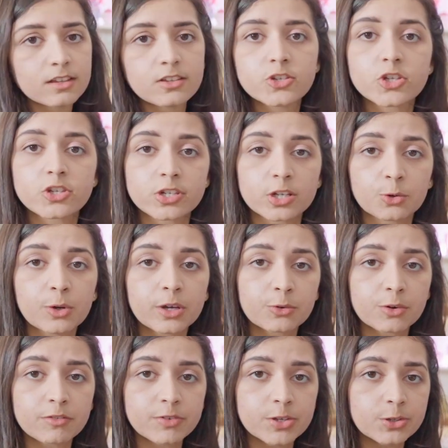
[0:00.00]
Just a
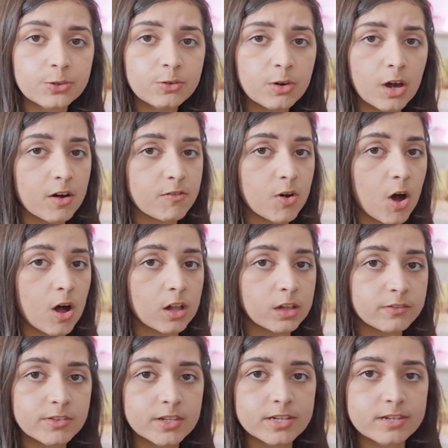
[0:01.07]
quick review of all of the